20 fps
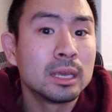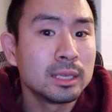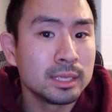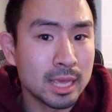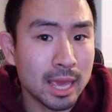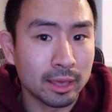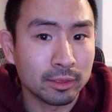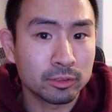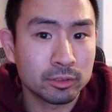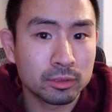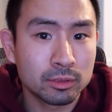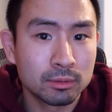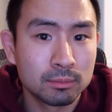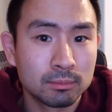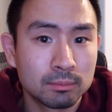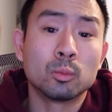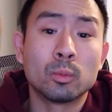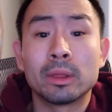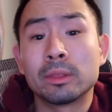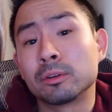Yes,
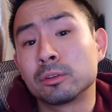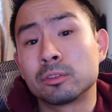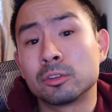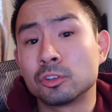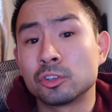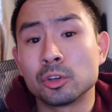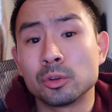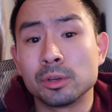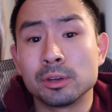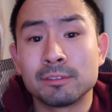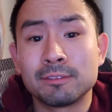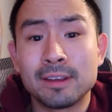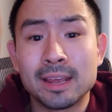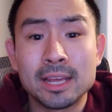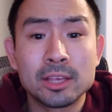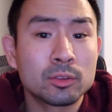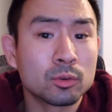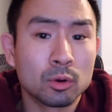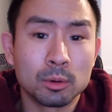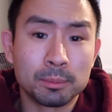whether it's to show your
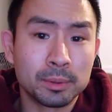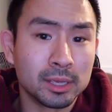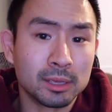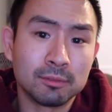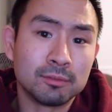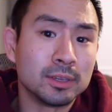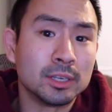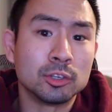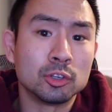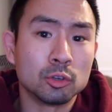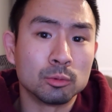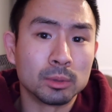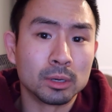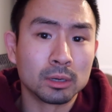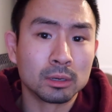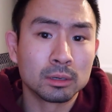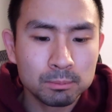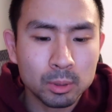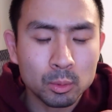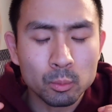face or be a VTuber.
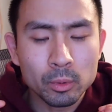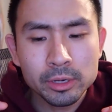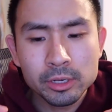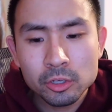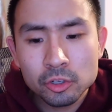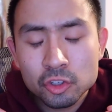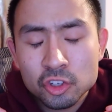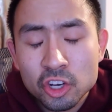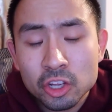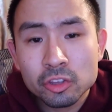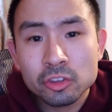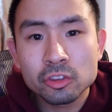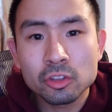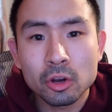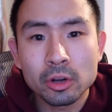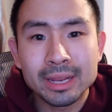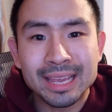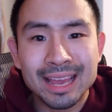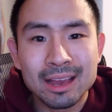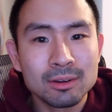But when you're just
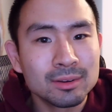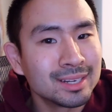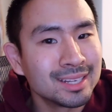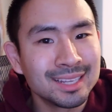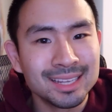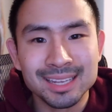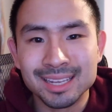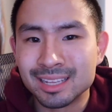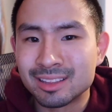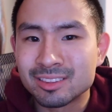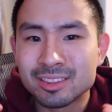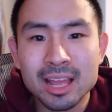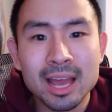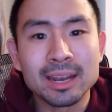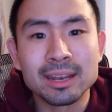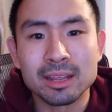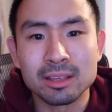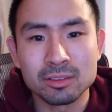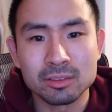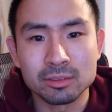starting out, it's not
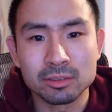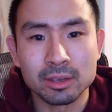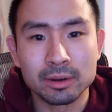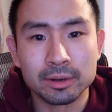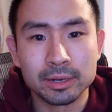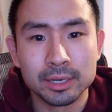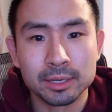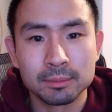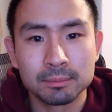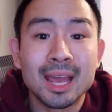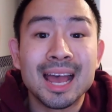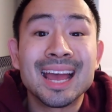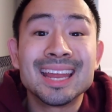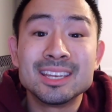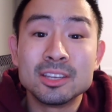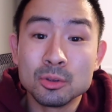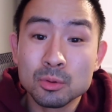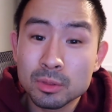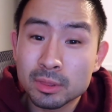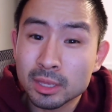necessary. I
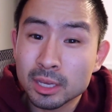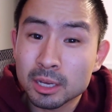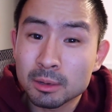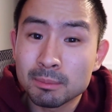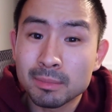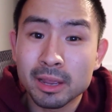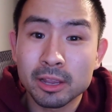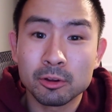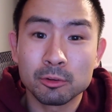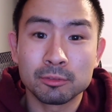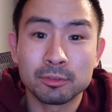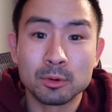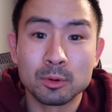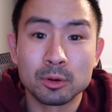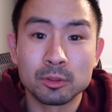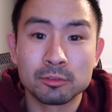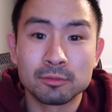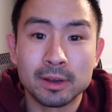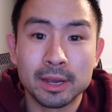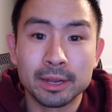do think a microphone
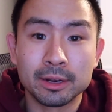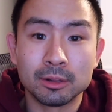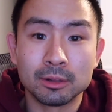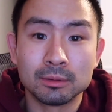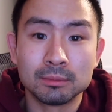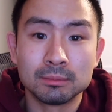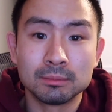is vital